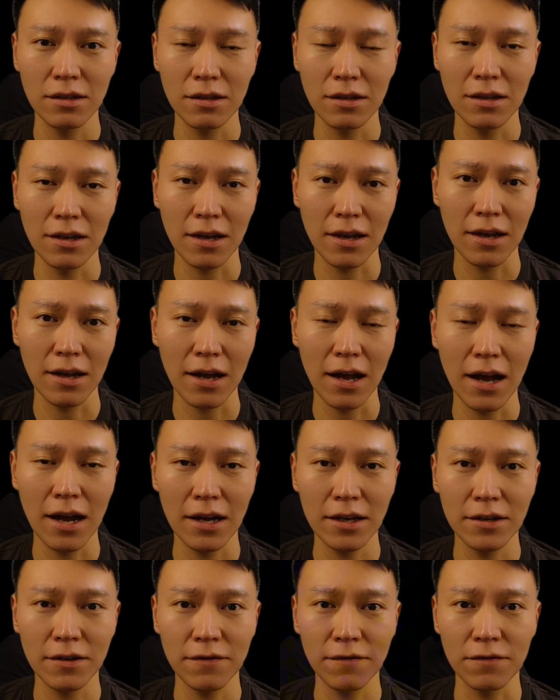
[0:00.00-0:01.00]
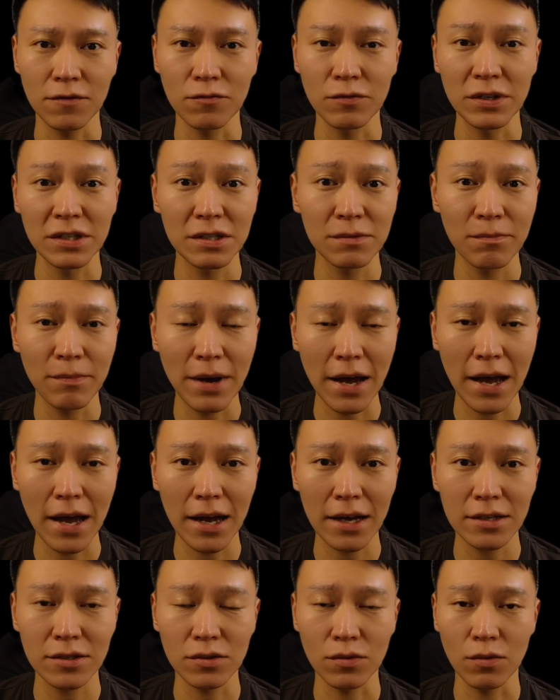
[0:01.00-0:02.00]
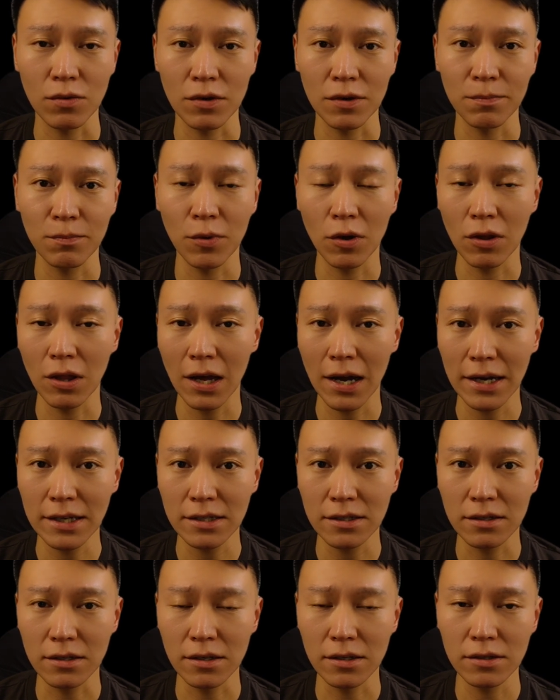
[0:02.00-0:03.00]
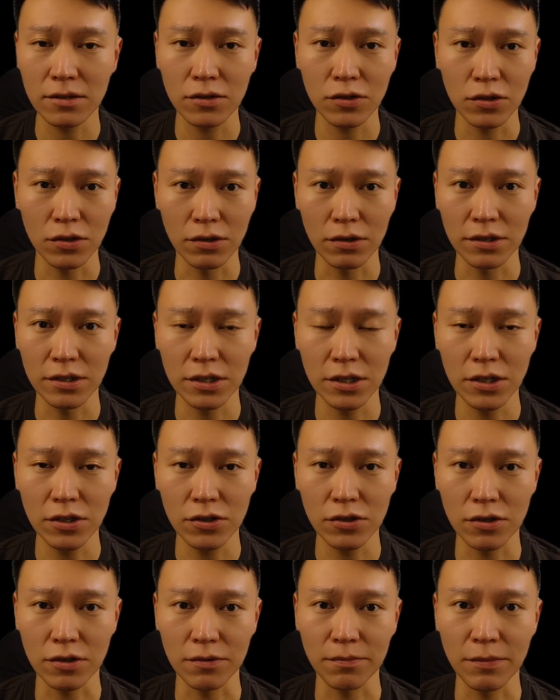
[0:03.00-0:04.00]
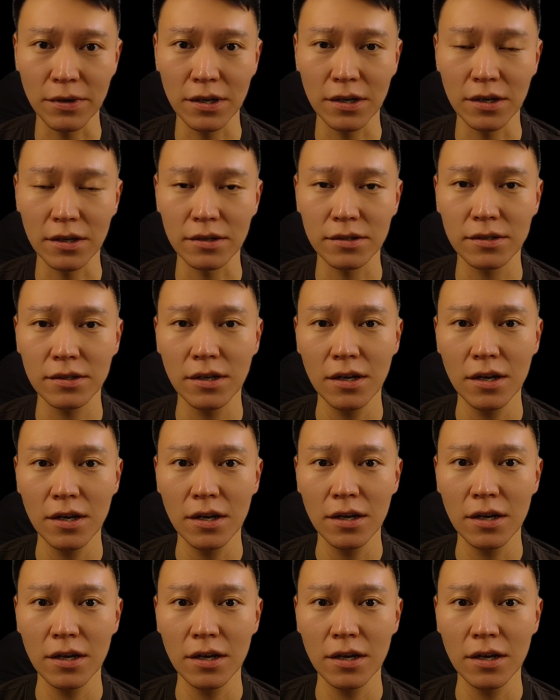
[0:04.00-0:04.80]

the kind of respect or politeness to your teacher because